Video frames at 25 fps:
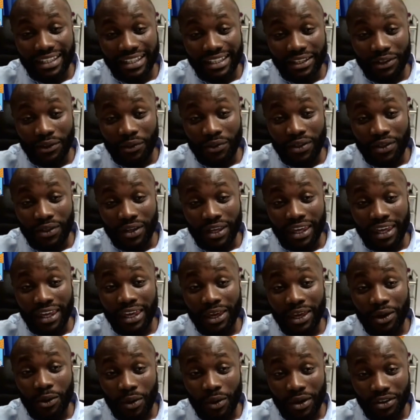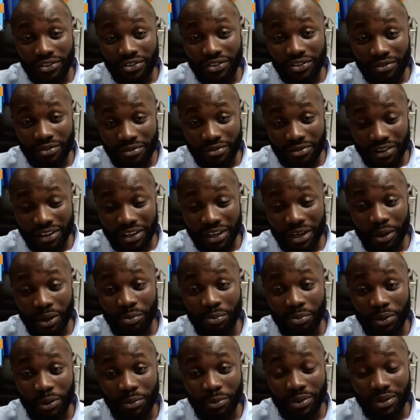The key question for young
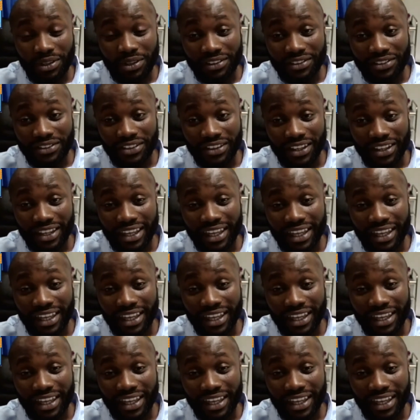people is,